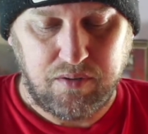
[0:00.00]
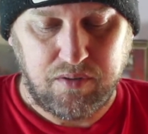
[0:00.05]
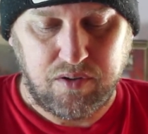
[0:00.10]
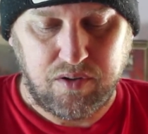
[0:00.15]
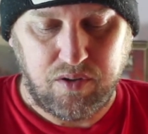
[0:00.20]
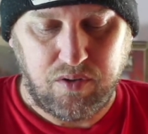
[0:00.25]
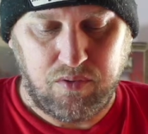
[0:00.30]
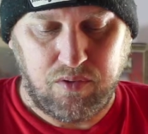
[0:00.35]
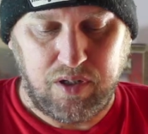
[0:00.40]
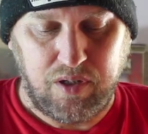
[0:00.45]

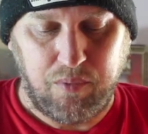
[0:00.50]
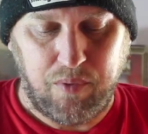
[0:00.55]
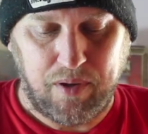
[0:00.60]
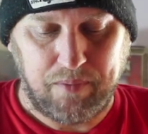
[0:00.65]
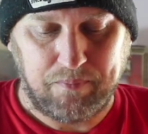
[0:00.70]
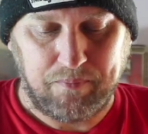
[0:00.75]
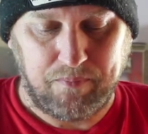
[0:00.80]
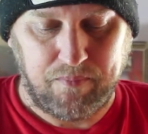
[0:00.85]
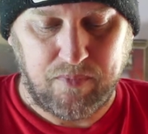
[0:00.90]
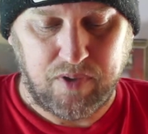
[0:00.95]
So anyway,
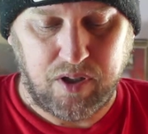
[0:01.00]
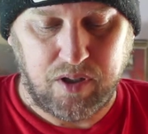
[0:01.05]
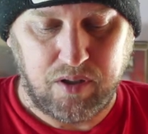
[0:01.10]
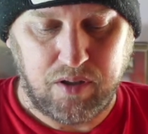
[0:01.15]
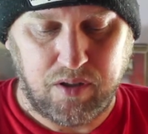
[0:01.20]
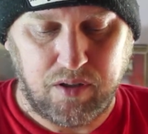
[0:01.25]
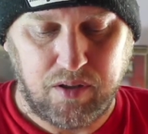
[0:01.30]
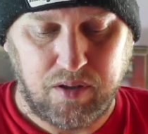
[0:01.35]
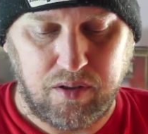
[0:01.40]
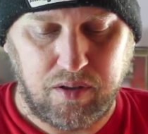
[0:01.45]

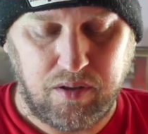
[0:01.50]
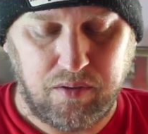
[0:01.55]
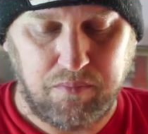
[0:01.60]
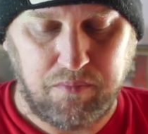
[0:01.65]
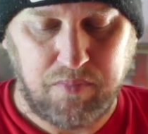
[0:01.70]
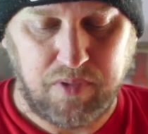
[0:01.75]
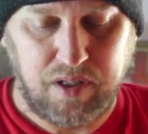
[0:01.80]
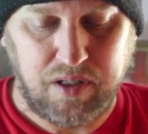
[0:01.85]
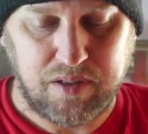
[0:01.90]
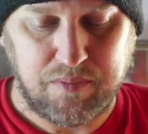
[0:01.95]

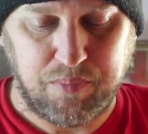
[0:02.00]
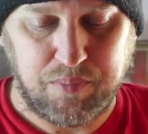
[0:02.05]
it gets